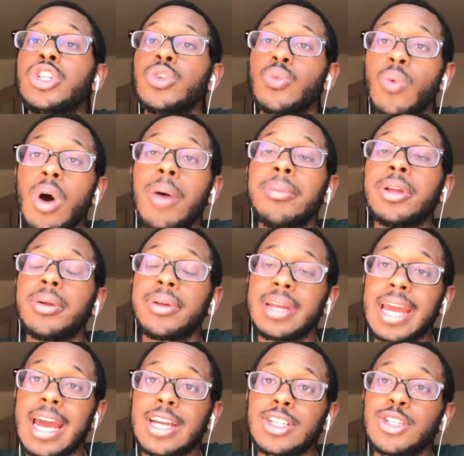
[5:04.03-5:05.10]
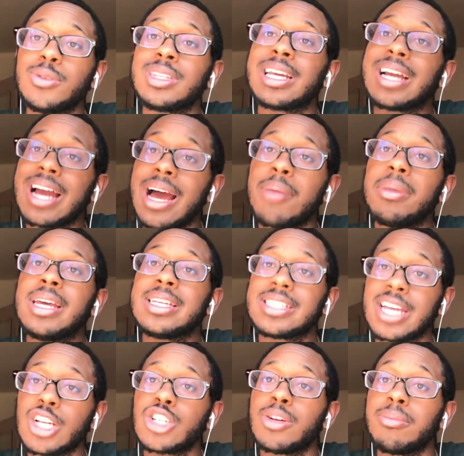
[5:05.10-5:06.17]
you want me to react to in the comment
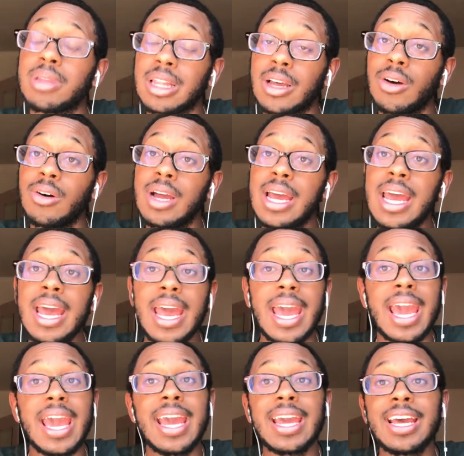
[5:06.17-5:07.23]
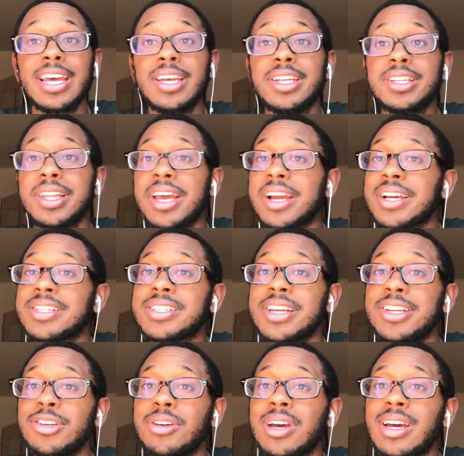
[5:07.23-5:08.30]
section below. And like I
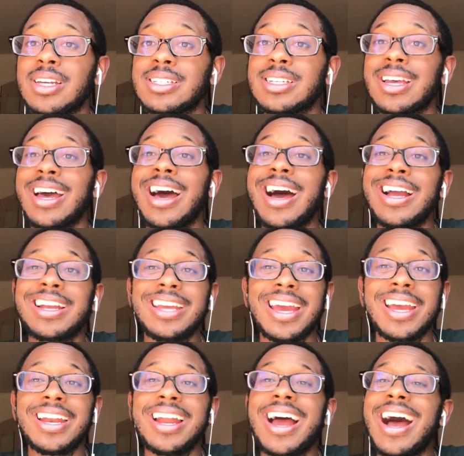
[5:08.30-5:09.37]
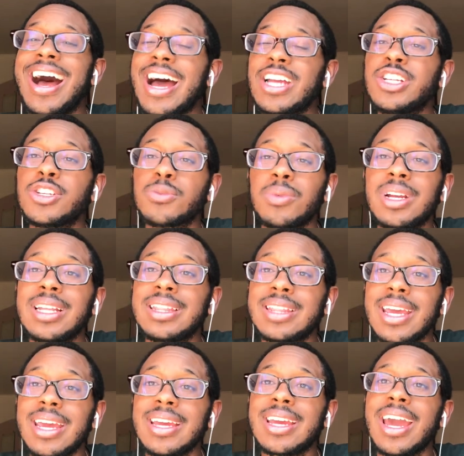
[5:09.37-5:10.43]
said, you guys, again, I just want to
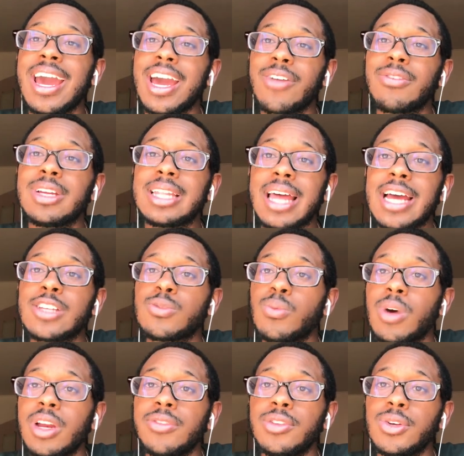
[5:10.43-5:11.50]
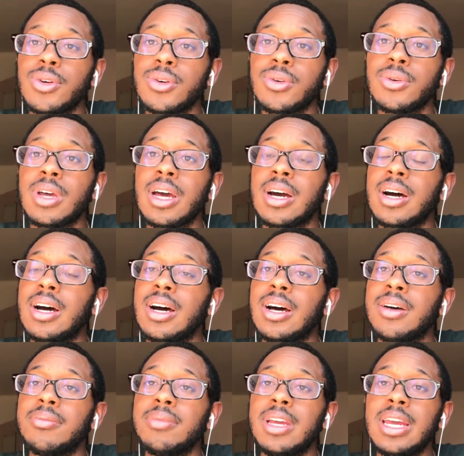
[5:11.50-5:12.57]
thank every last one of you uh,
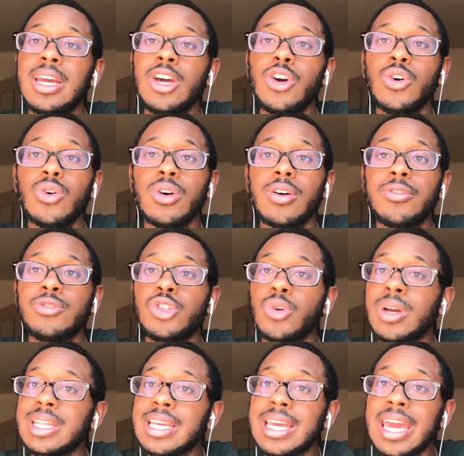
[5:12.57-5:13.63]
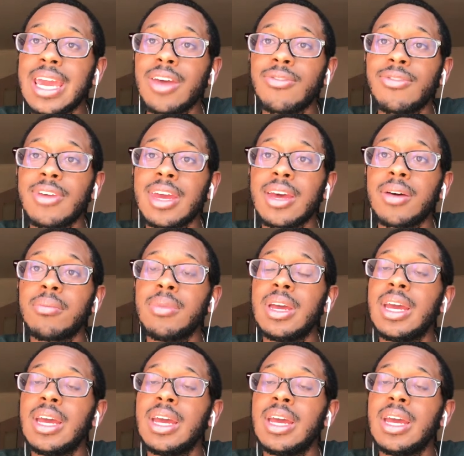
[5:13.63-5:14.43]
who have joined the Cam Fam